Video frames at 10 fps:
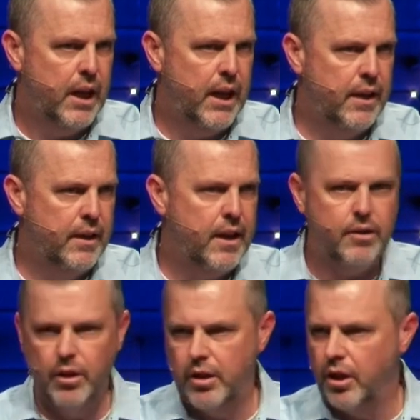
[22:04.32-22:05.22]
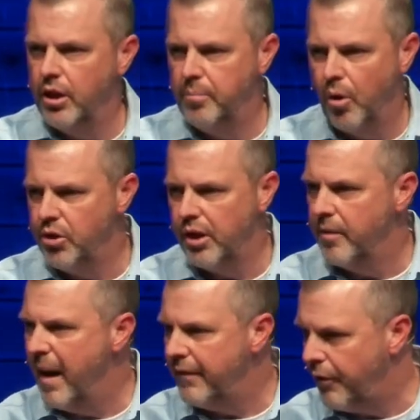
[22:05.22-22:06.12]
and he took a good portion of
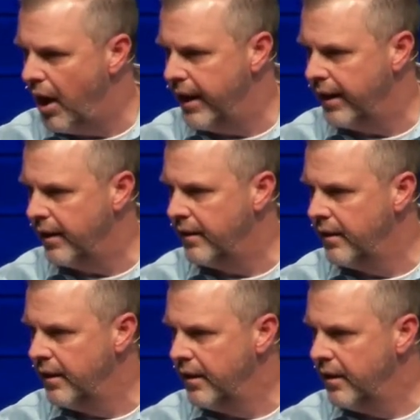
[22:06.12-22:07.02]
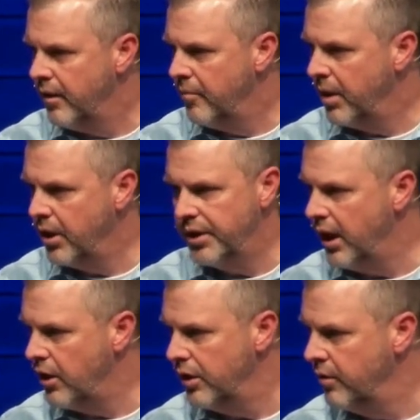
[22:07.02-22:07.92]
my Friday because he
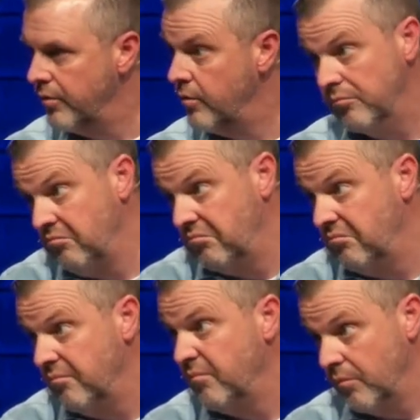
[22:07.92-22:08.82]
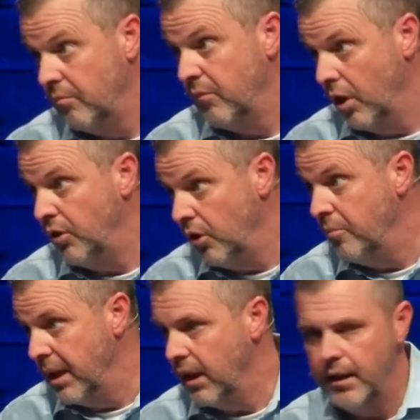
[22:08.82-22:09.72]
couldn't,
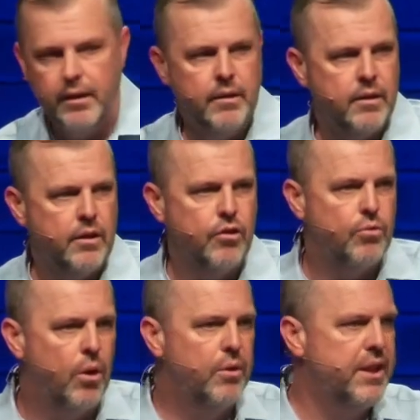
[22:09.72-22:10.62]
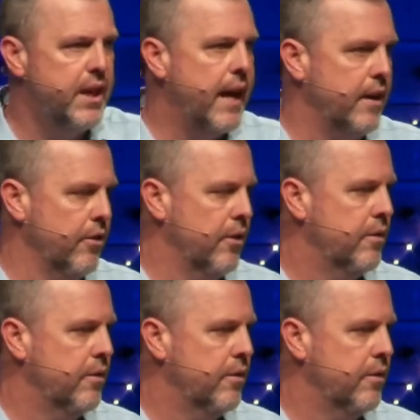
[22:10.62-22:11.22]
assumingly, control his anger.